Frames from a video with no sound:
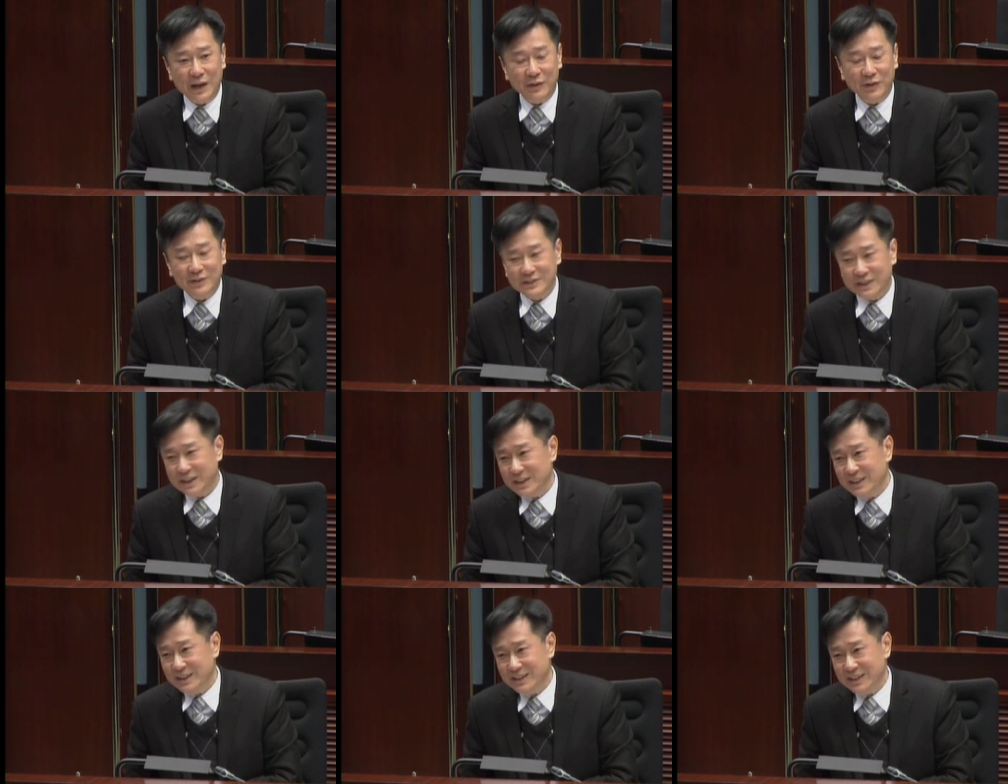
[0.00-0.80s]

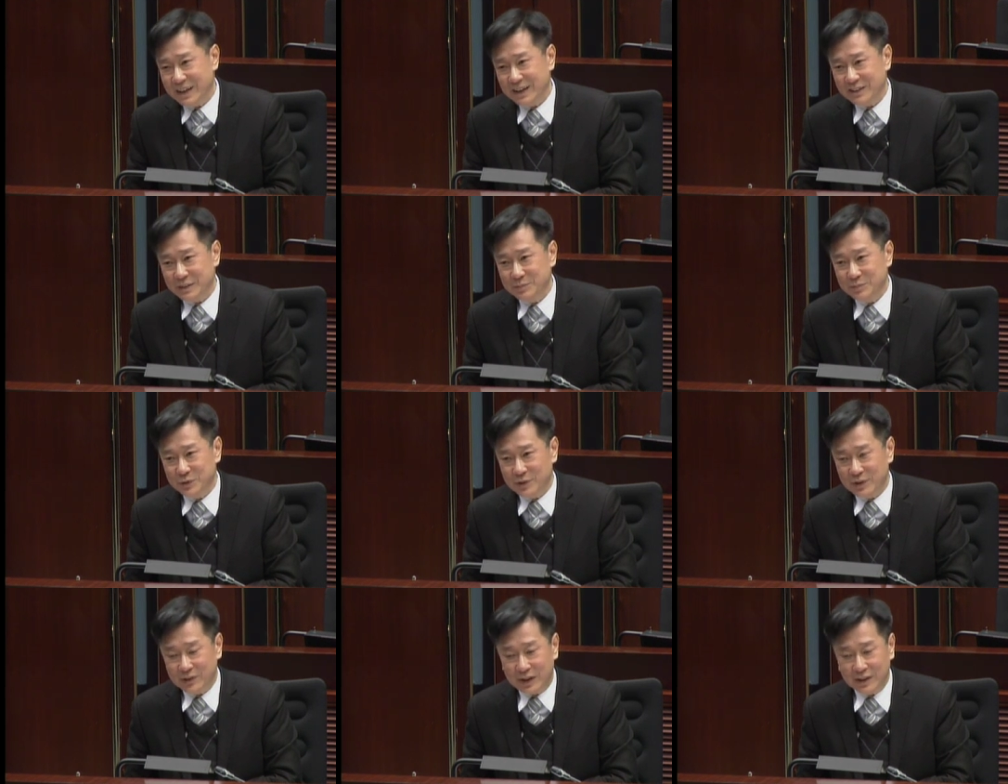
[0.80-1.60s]
hire an
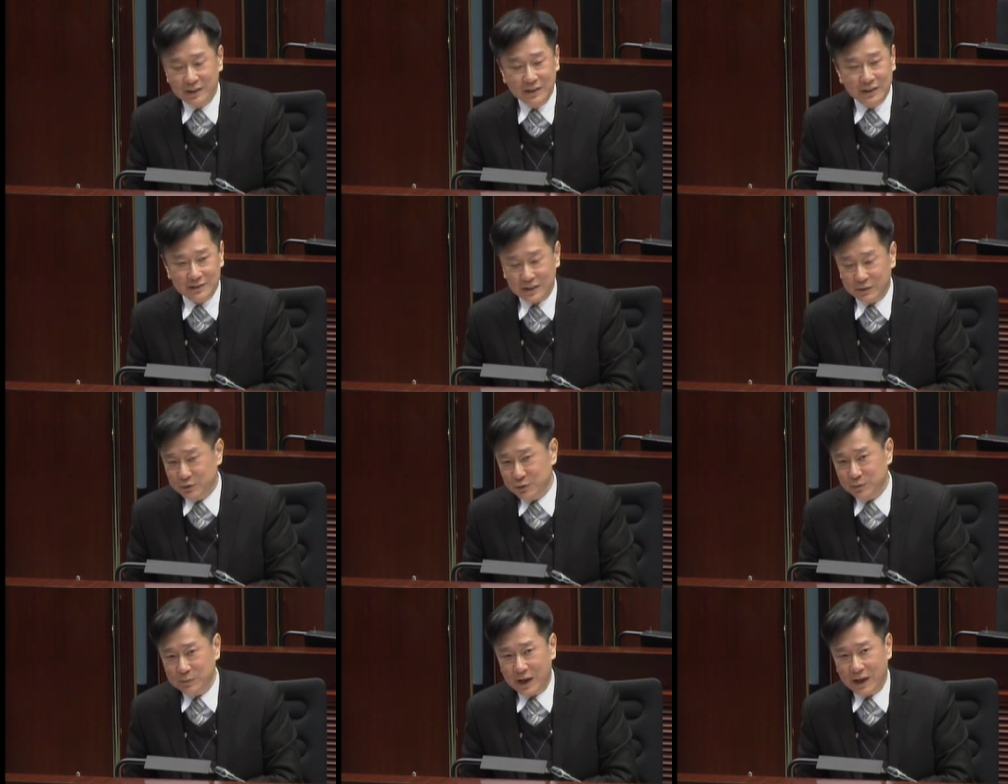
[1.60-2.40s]
external
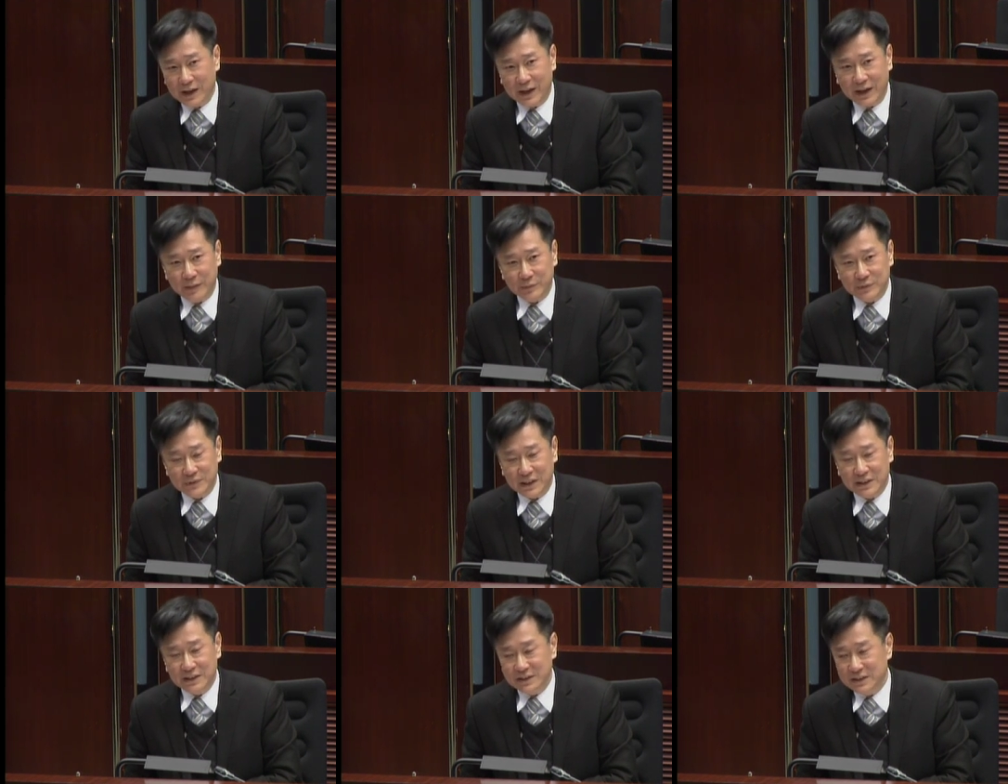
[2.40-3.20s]
expert
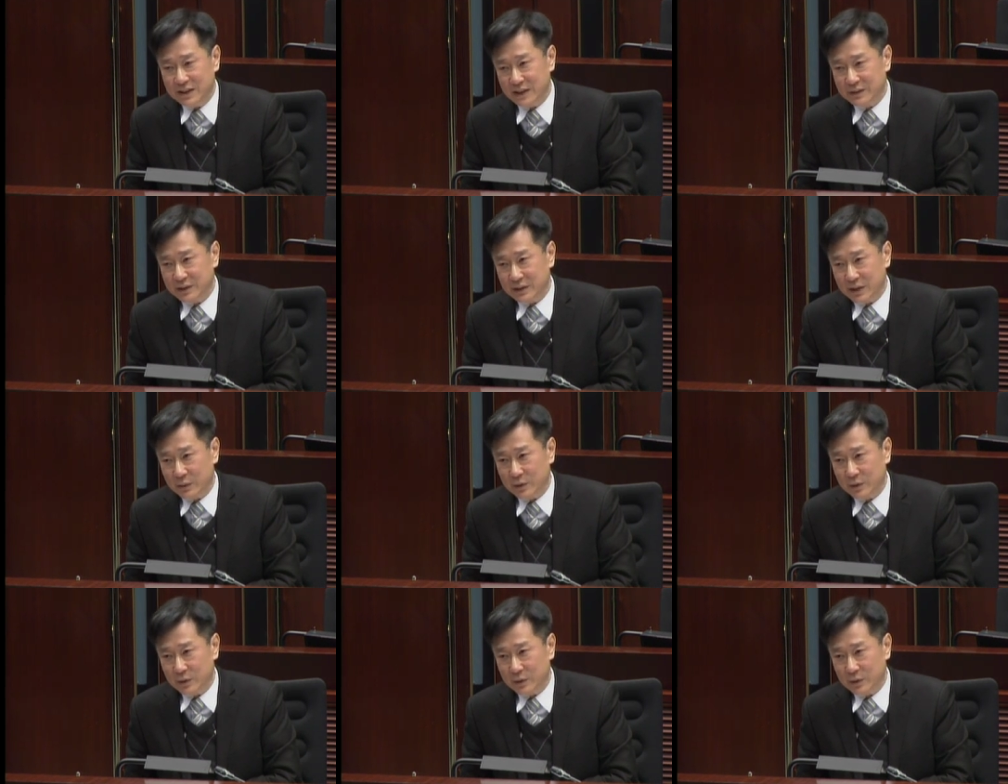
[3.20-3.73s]
to do it.